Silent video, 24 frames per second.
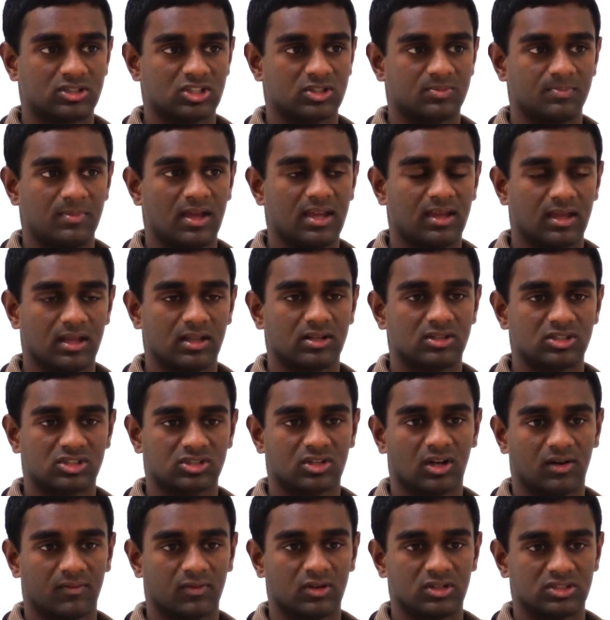just making
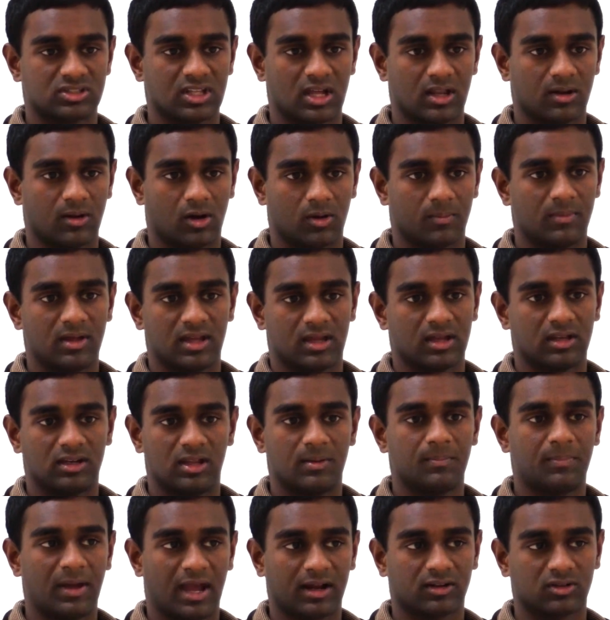discoveries that are making an
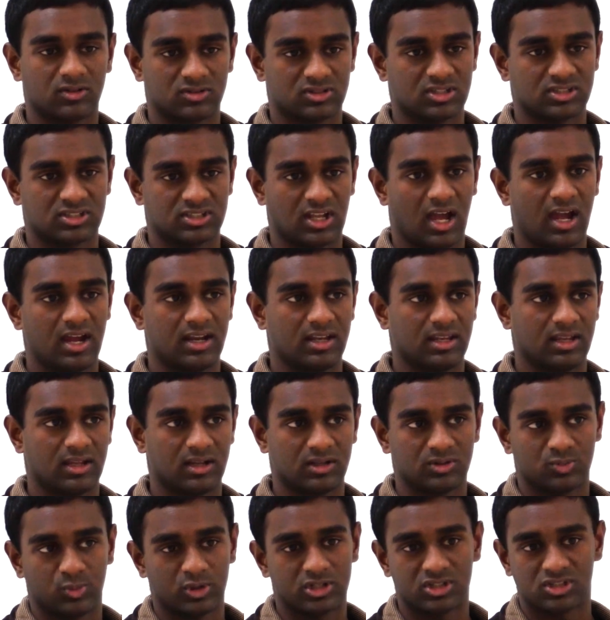impact on society,
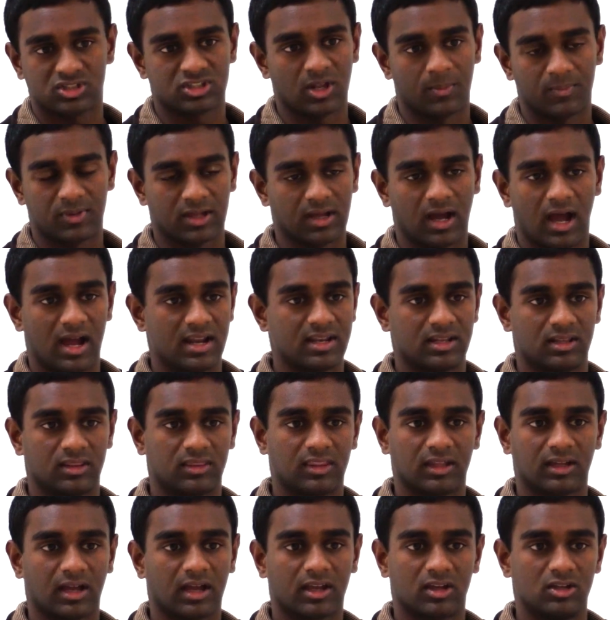which is something I didn't
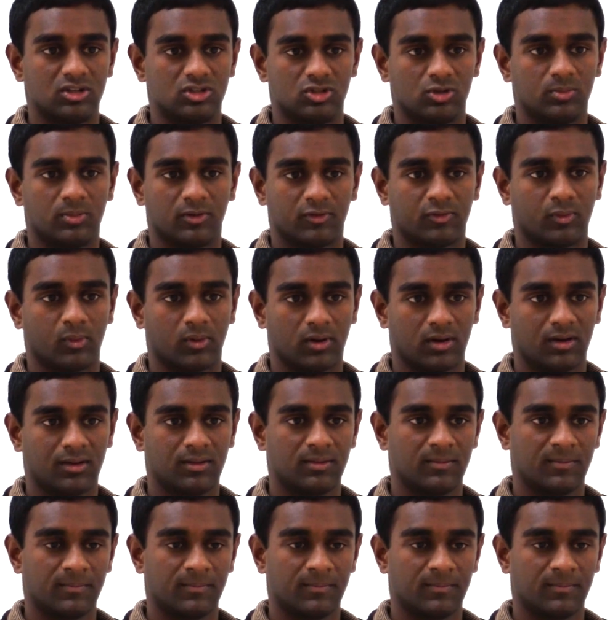think I could do before.